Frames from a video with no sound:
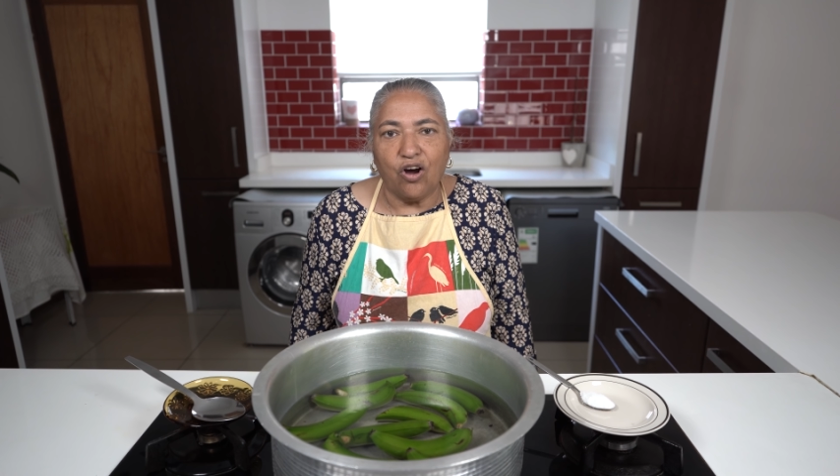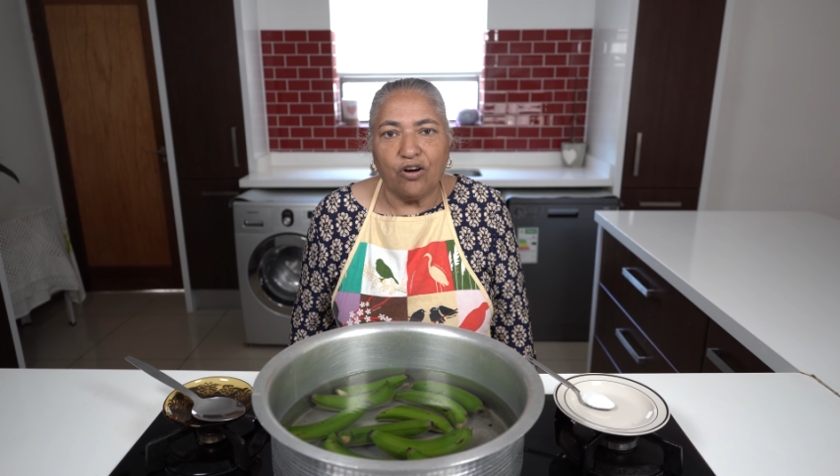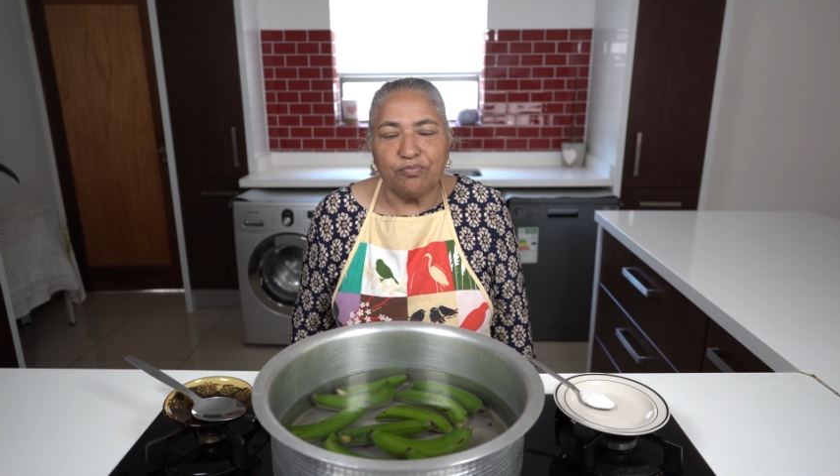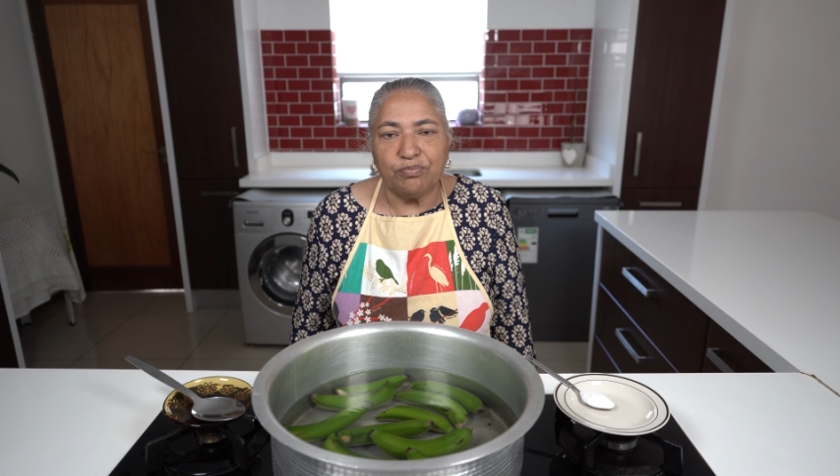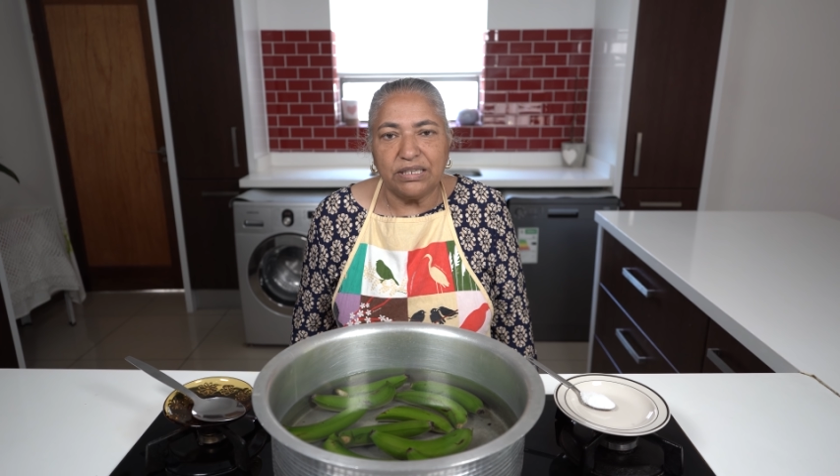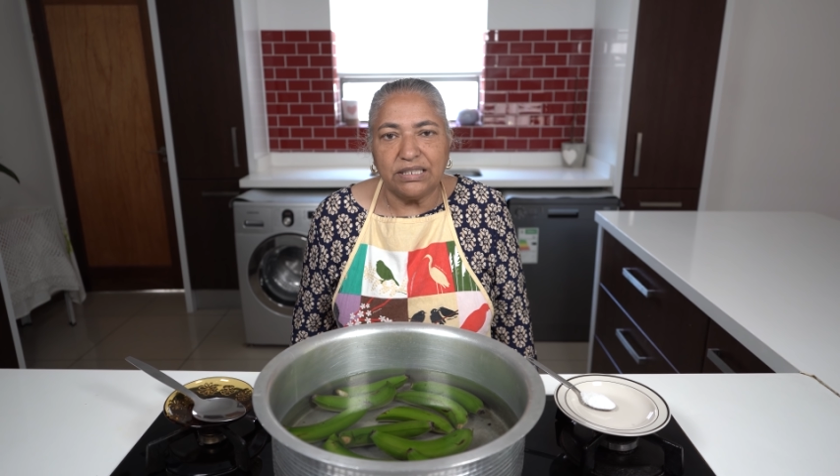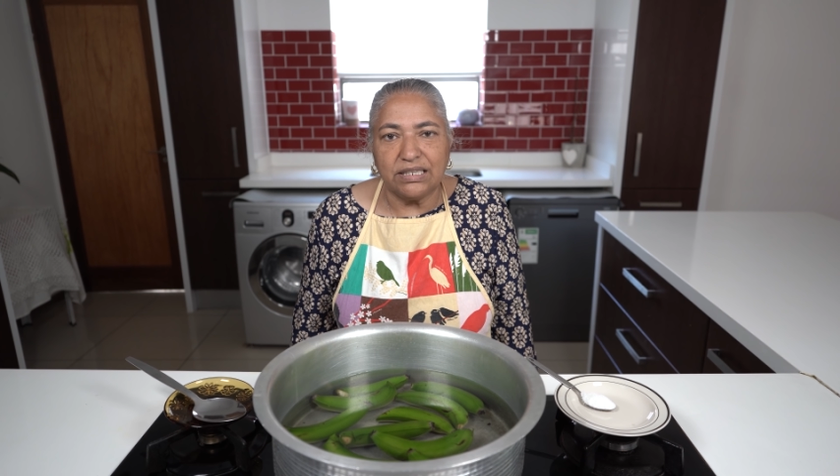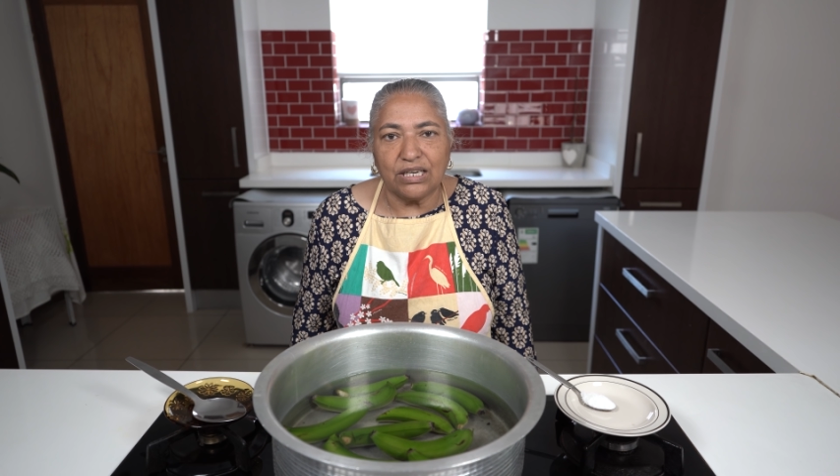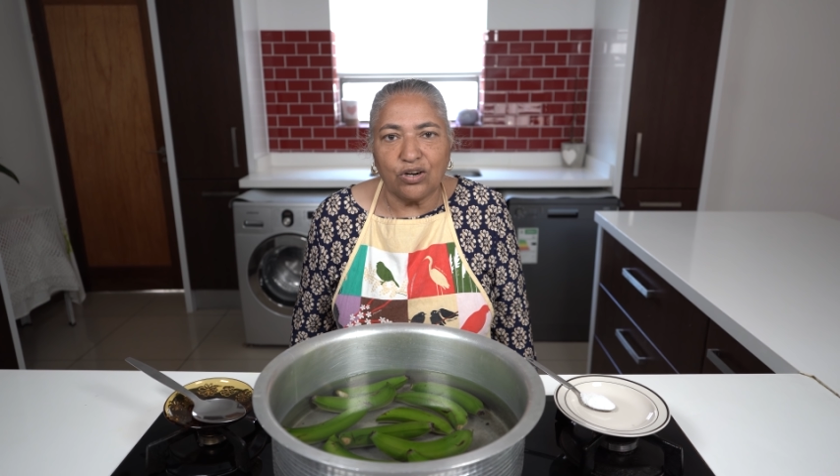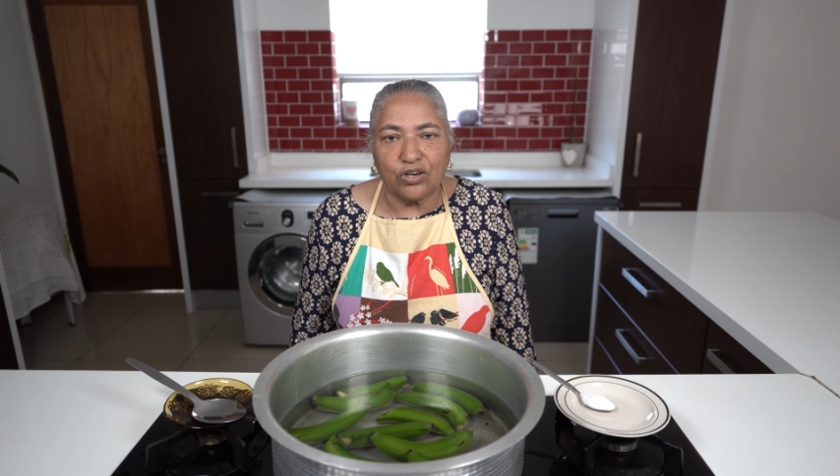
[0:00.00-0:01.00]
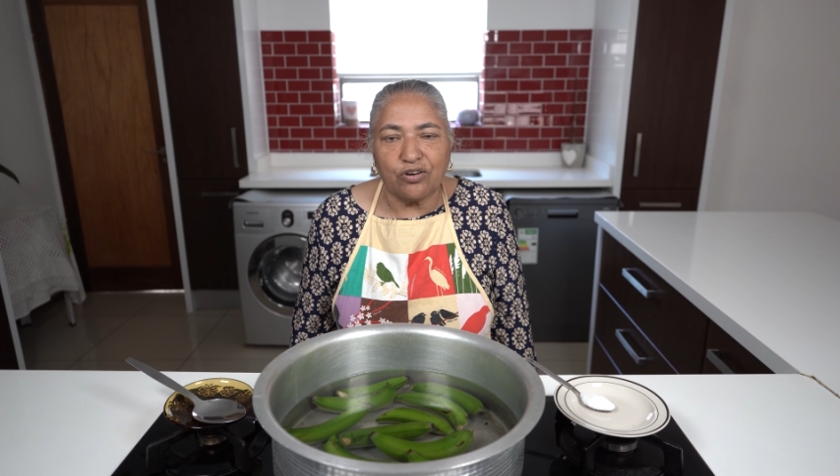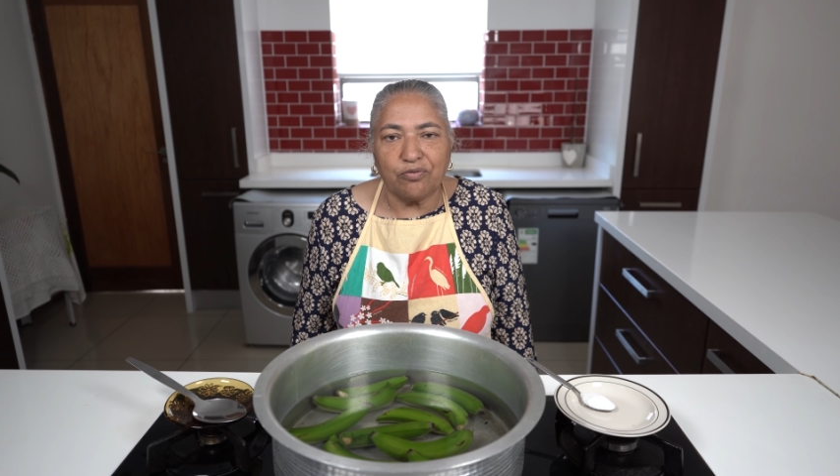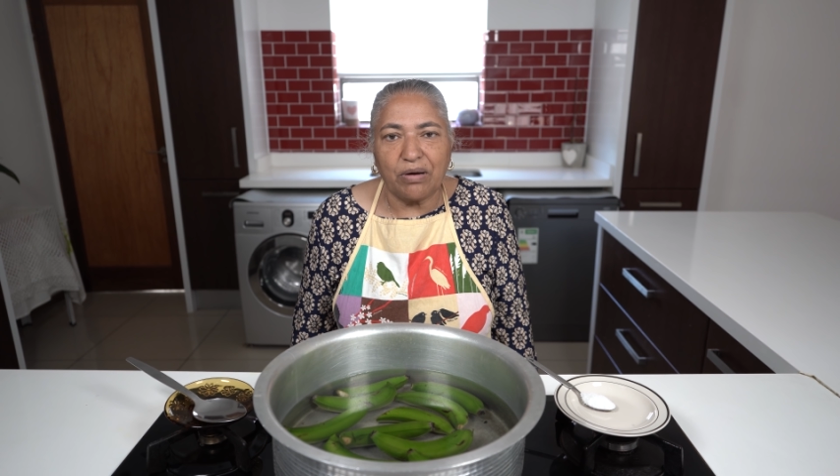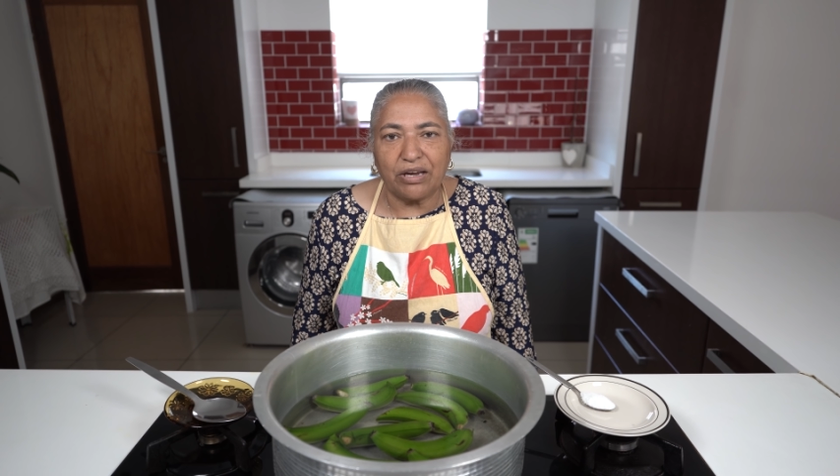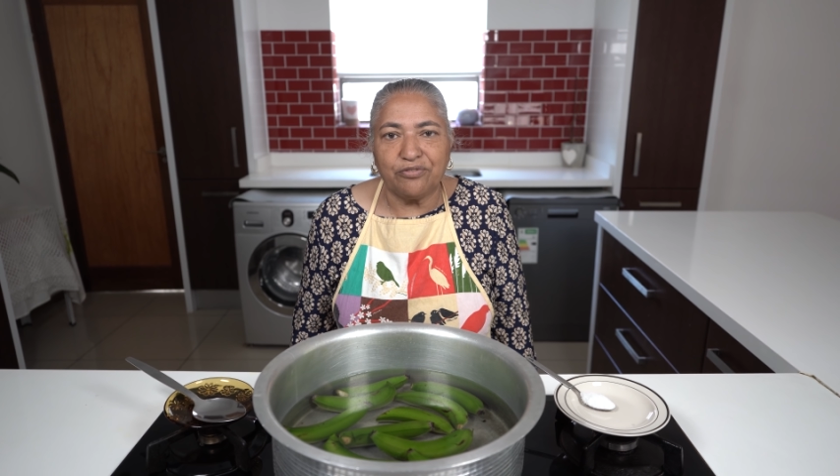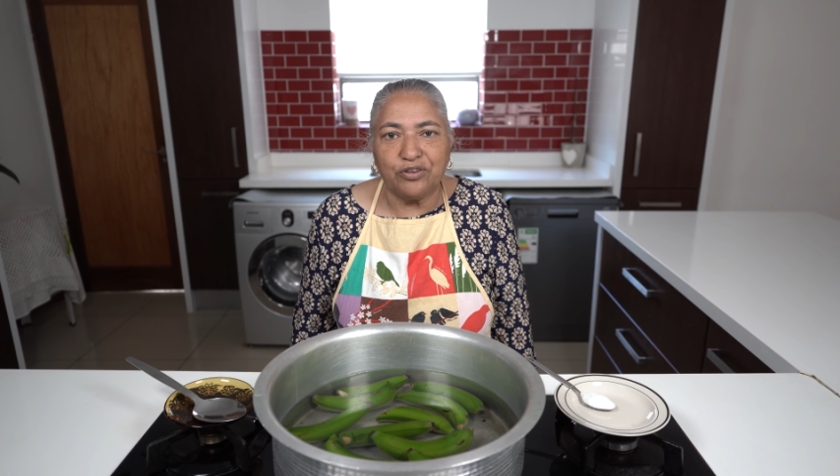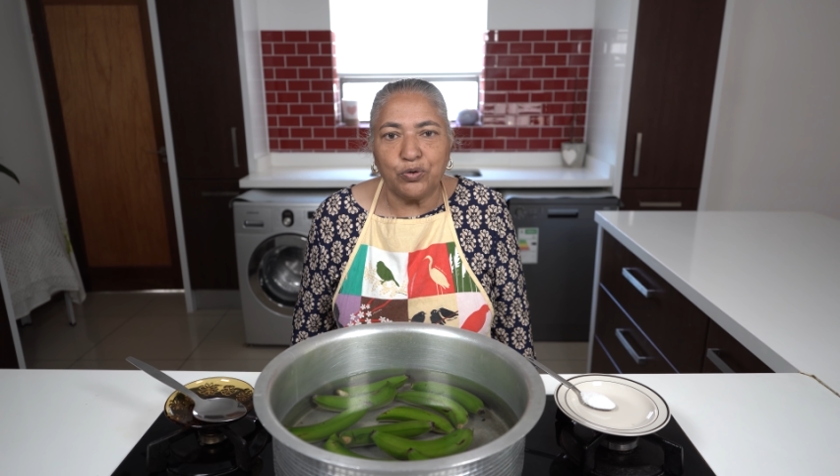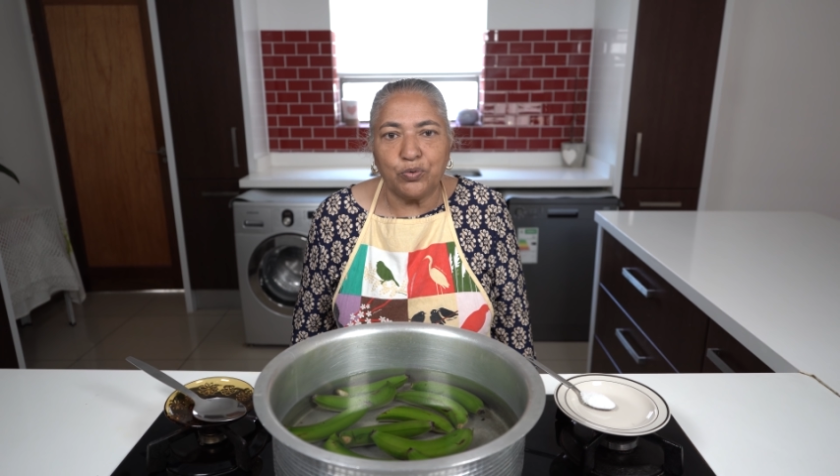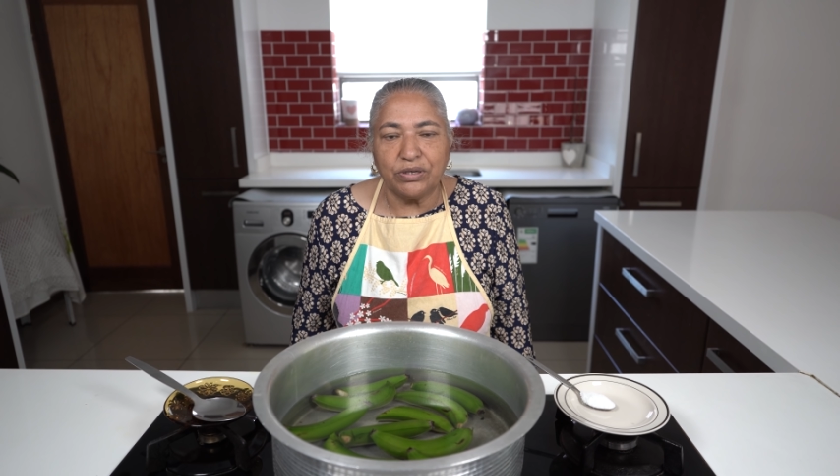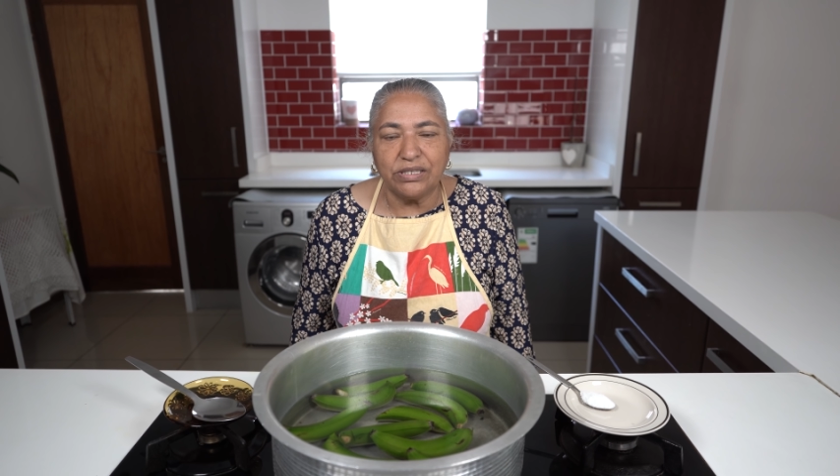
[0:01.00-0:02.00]
of meeting a lot of my
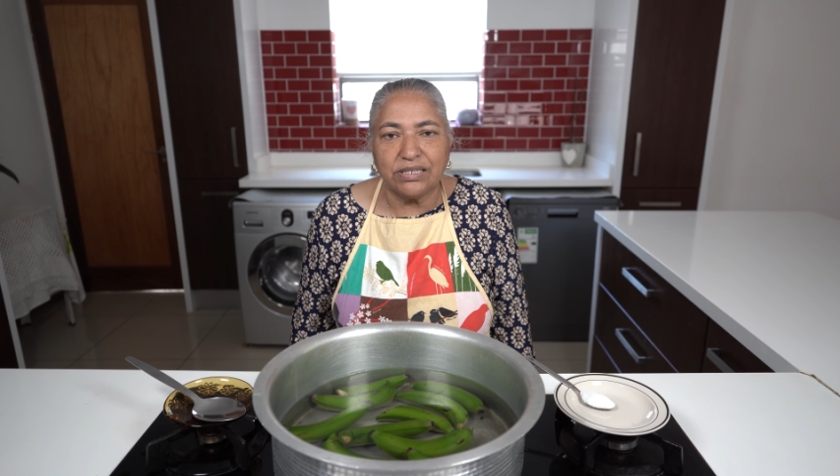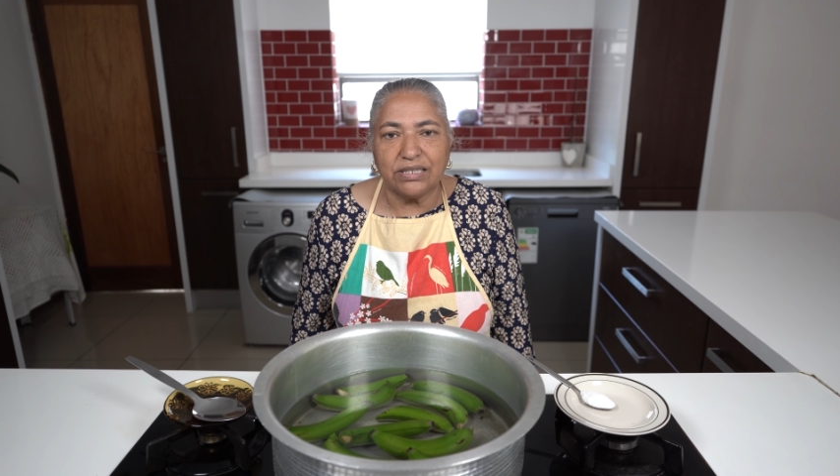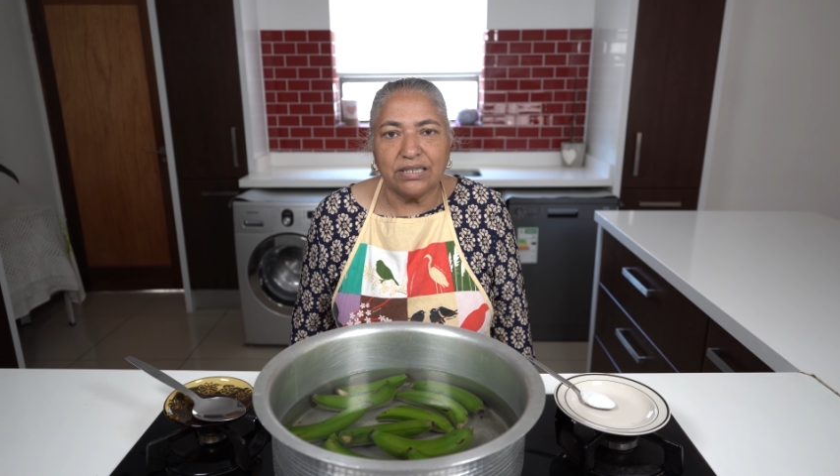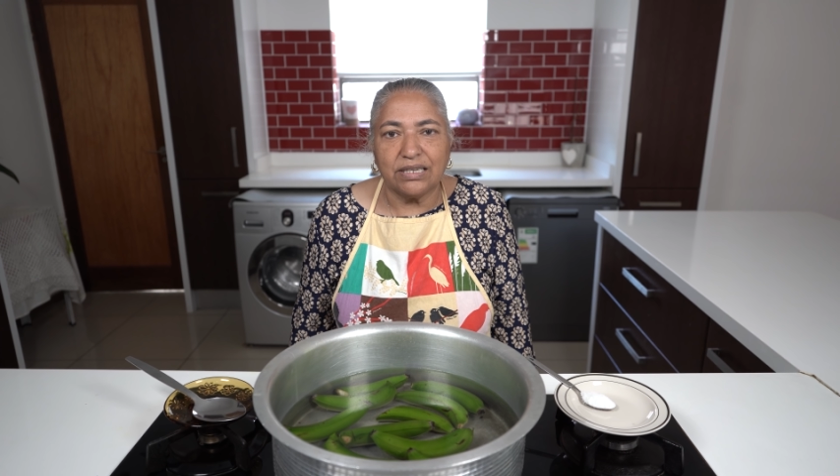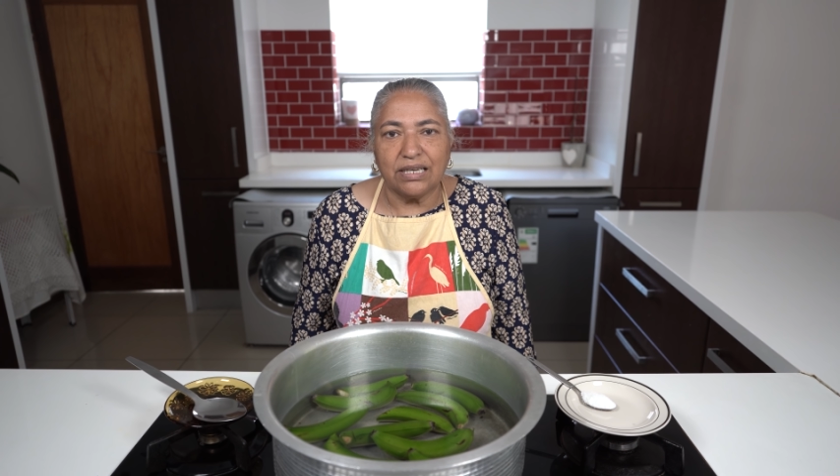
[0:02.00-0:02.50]
viewers,